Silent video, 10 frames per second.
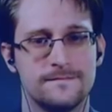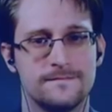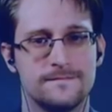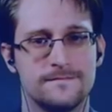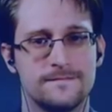
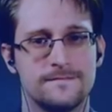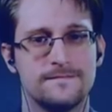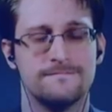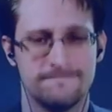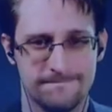
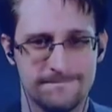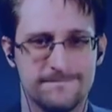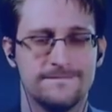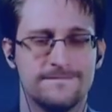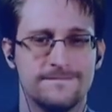
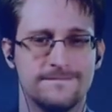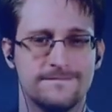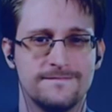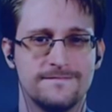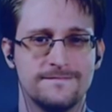
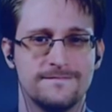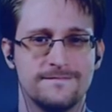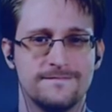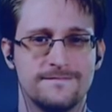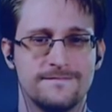
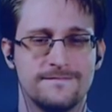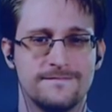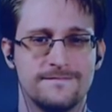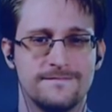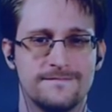
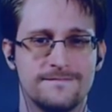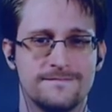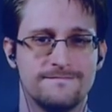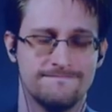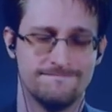
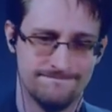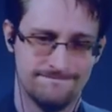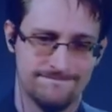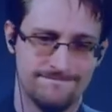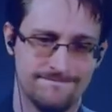Nothing is said.